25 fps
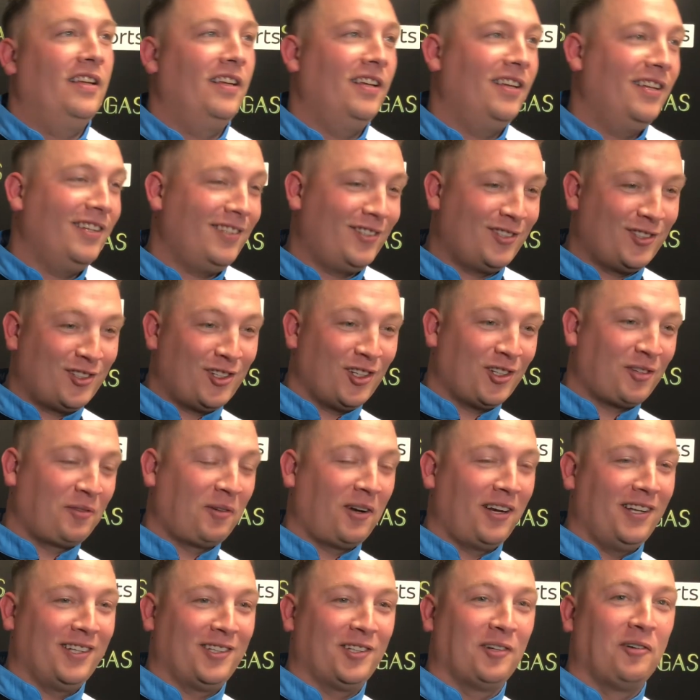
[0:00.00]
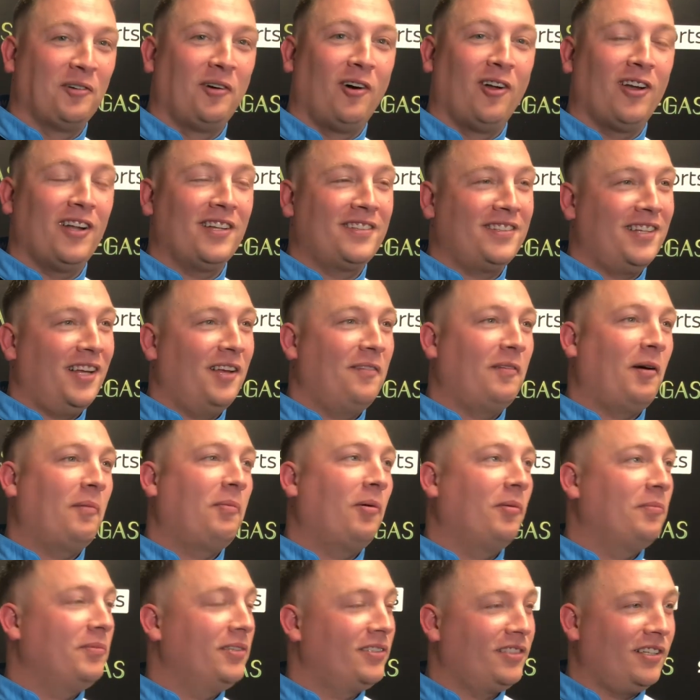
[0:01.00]
It's just what I do all the time. I
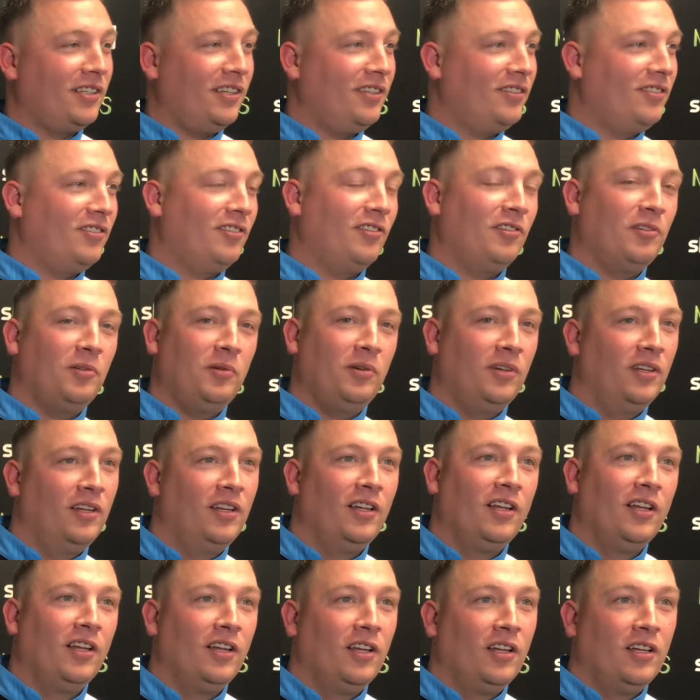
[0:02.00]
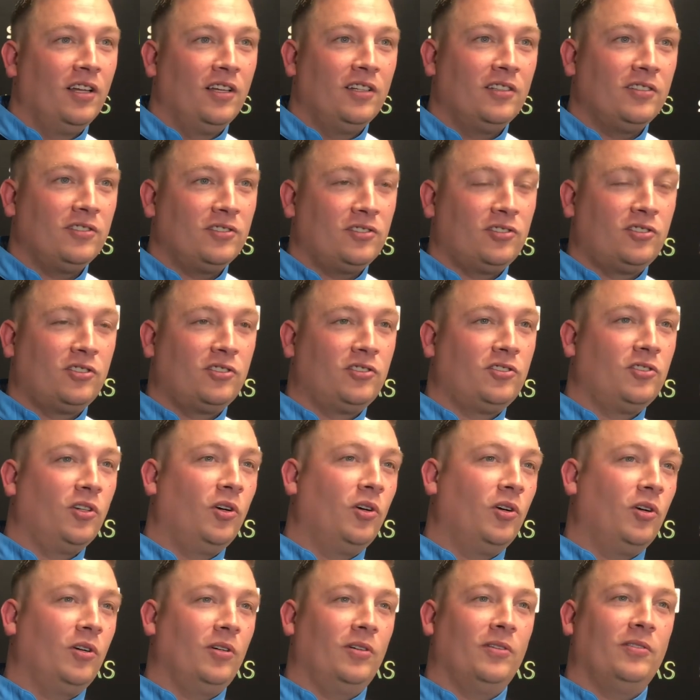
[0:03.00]
put myself through
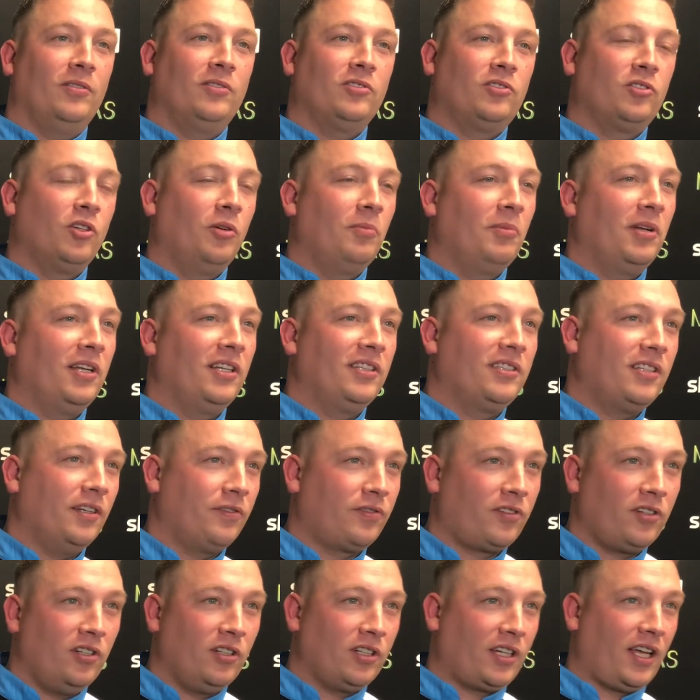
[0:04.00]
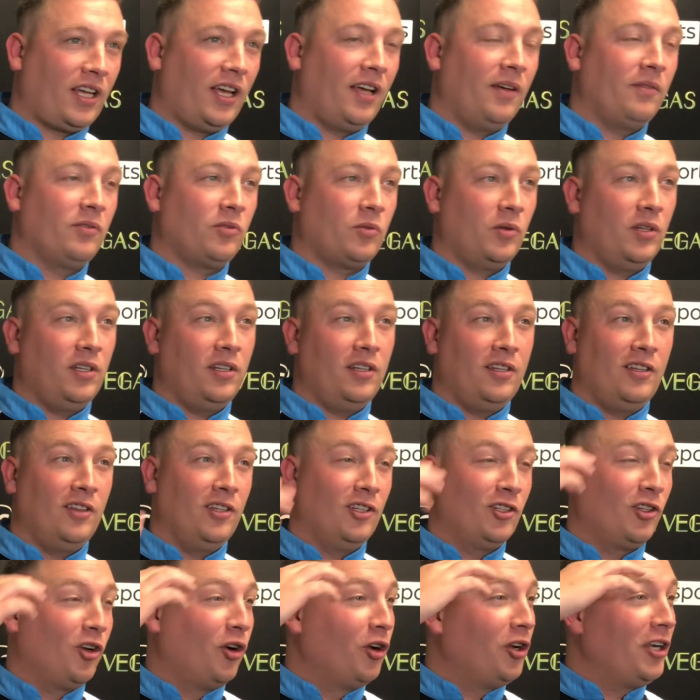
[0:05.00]
so many difficult games when
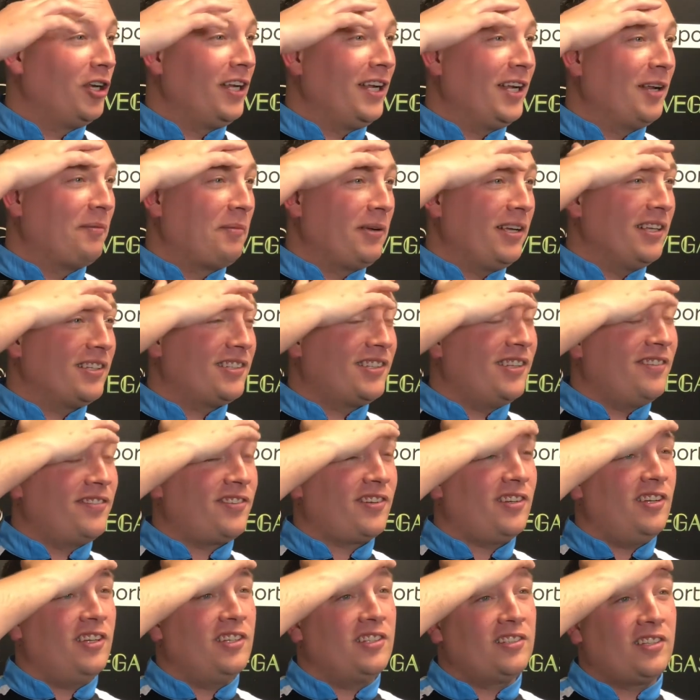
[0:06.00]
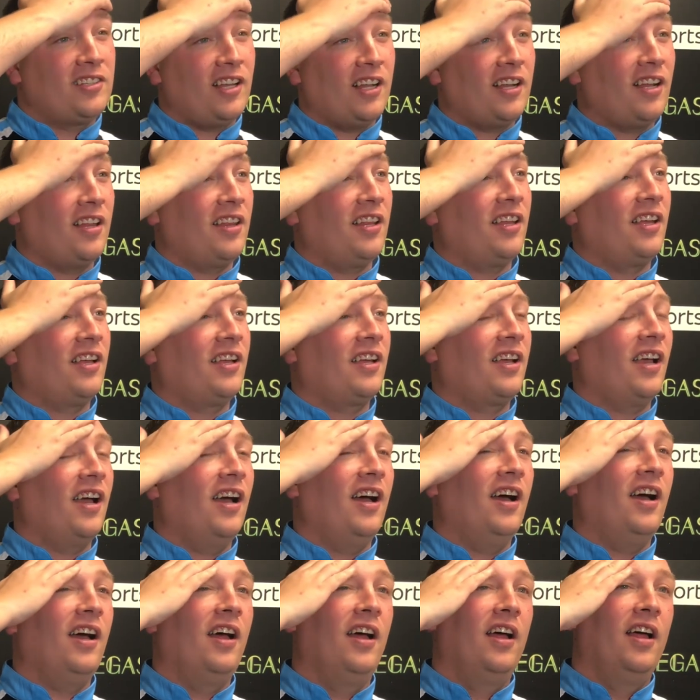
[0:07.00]
they don't need to be as difficult as that. I think
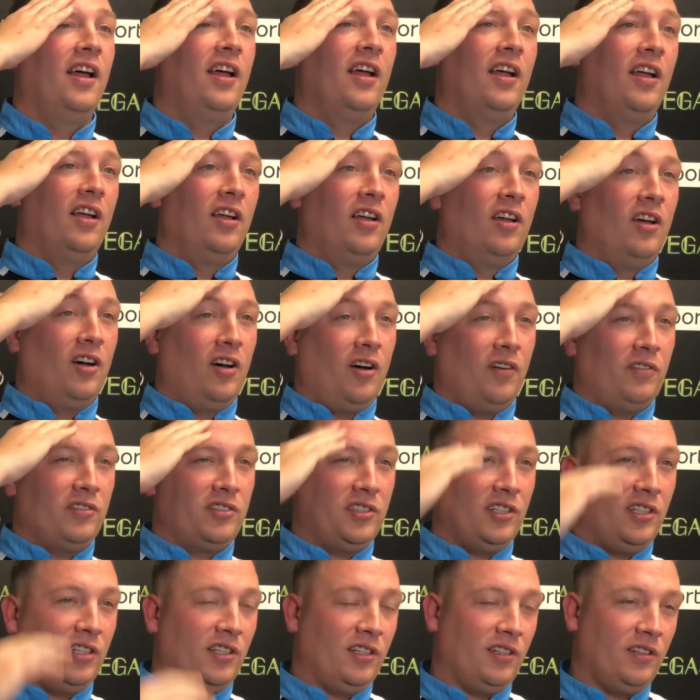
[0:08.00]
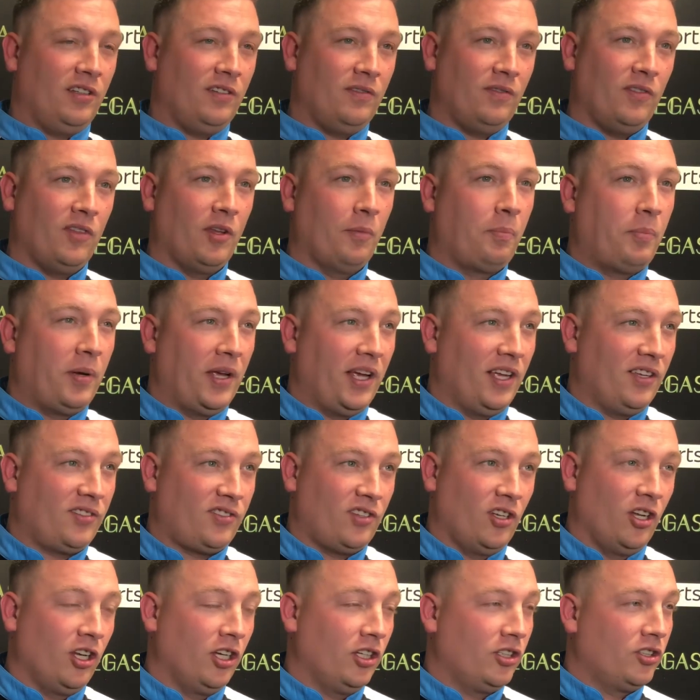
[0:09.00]
obviously the
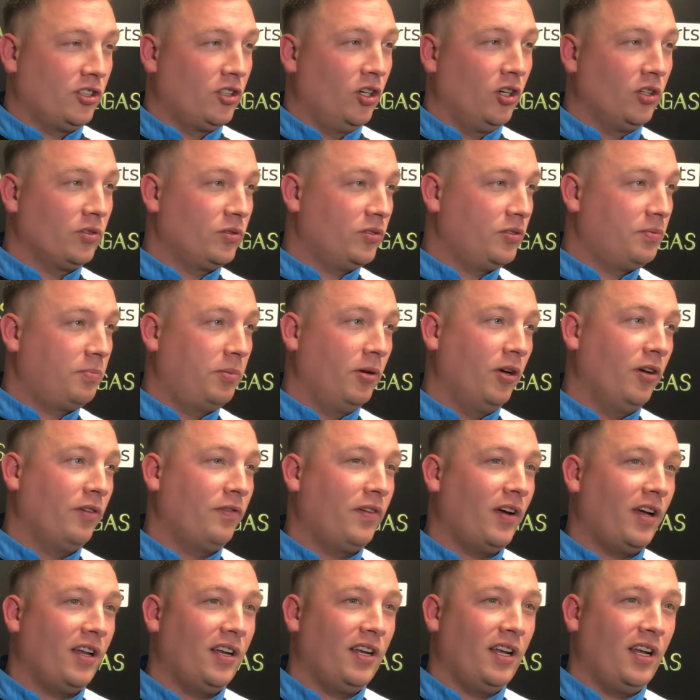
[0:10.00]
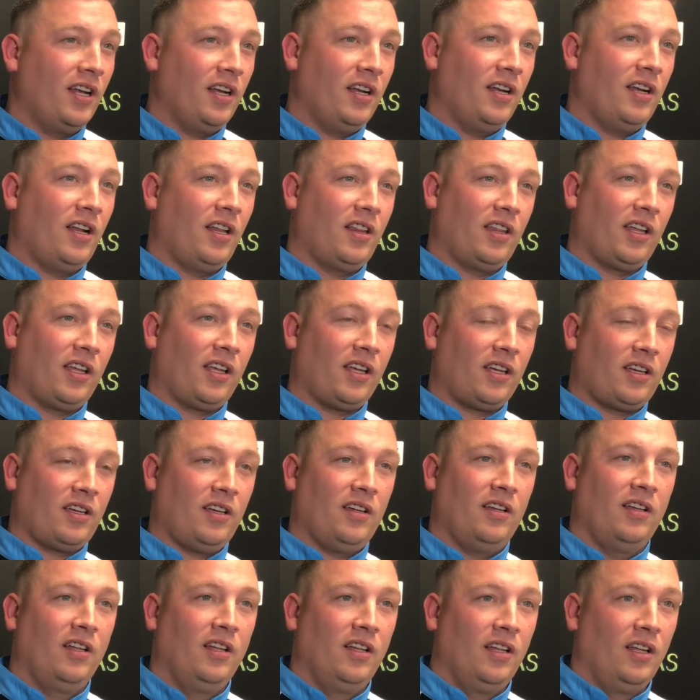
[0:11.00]
pace early doors was perfect, and then I
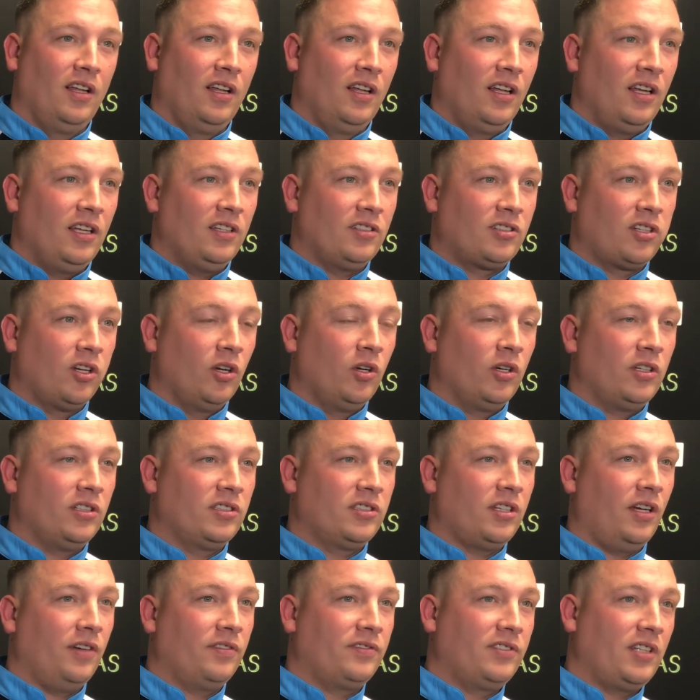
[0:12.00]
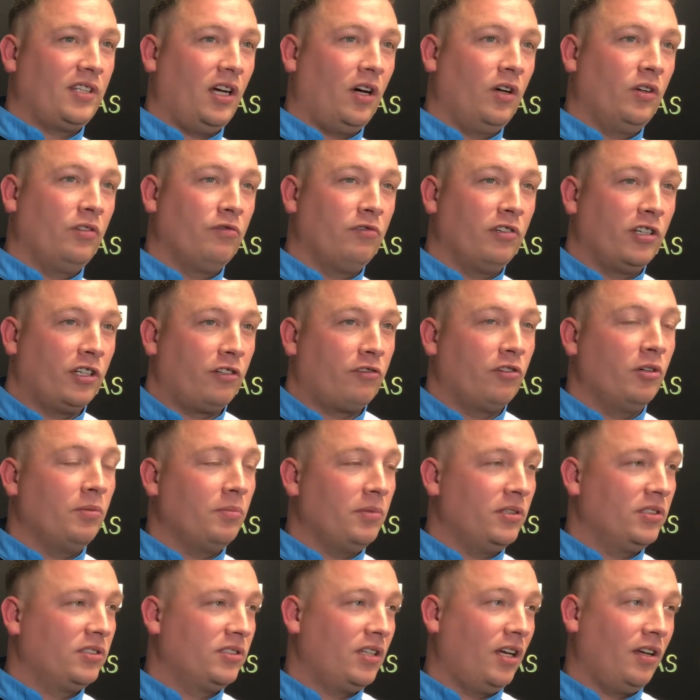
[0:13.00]
think you slowed yourself down, regrouped
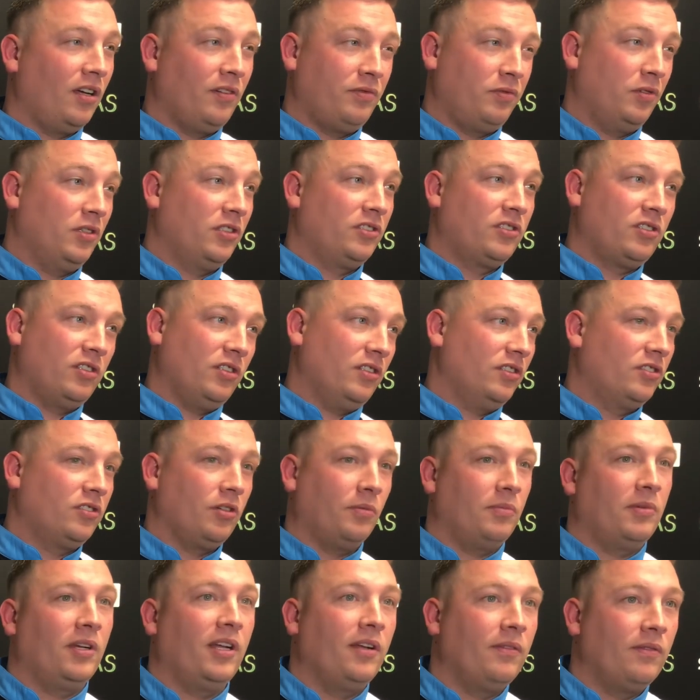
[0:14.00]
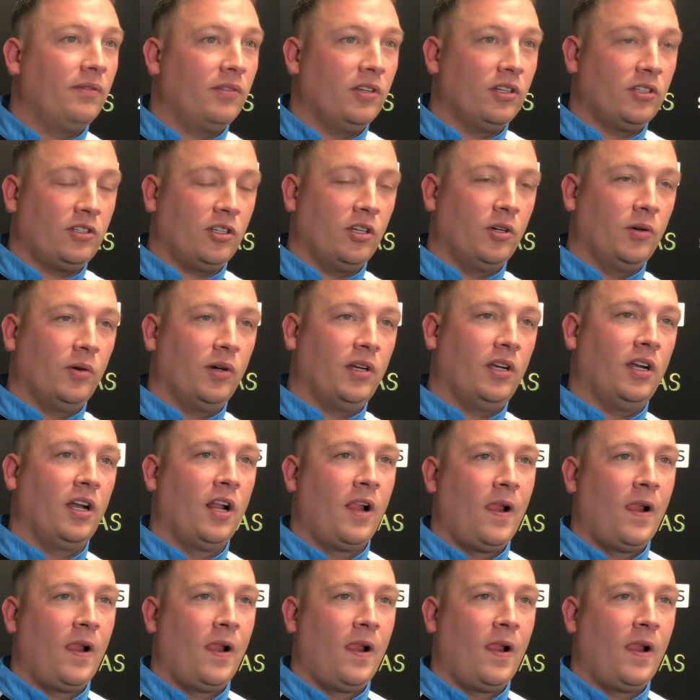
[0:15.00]
yourself, which it's up to him to do, and